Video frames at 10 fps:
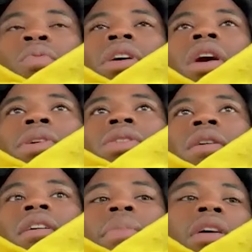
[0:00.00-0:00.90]
We always
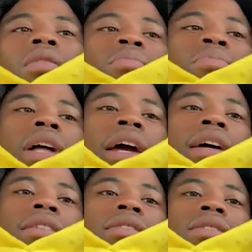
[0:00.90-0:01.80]
talk about
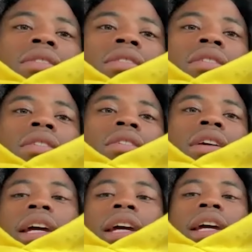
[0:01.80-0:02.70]
playing to
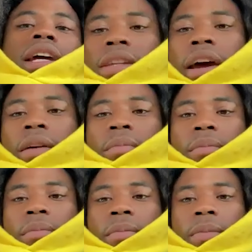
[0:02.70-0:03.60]
the end of the snap,
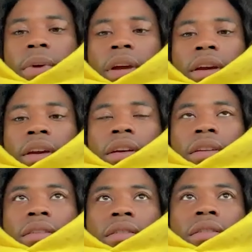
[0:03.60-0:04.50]

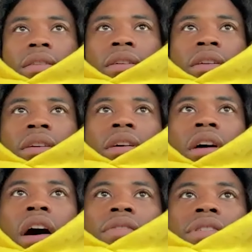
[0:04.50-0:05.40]
and
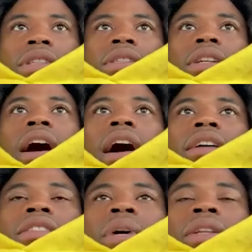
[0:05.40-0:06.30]
obviously this
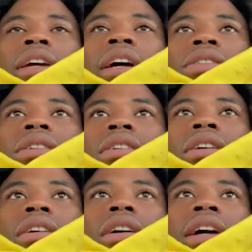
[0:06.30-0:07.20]
guy is about to catch
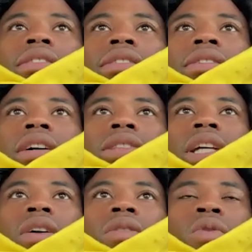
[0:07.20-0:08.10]
I guess a
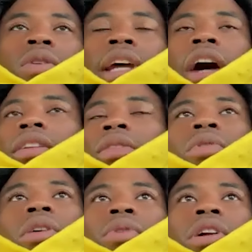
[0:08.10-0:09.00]
touchdown or down at the
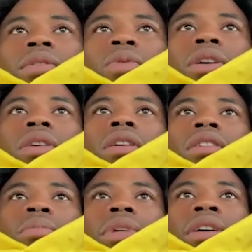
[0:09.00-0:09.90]
one, whatever you want to call
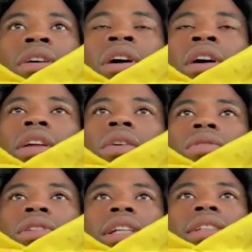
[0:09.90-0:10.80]
it. But
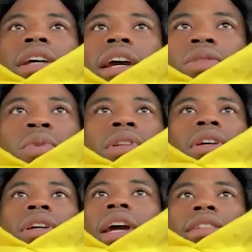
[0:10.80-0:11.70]
Z stays with
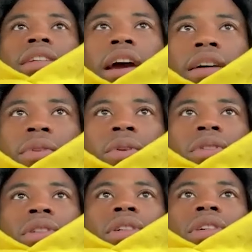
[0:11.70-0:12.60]
it. He has the
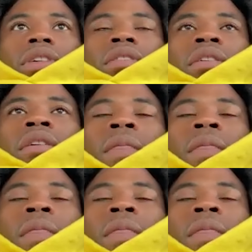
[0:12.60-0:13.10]
effort to,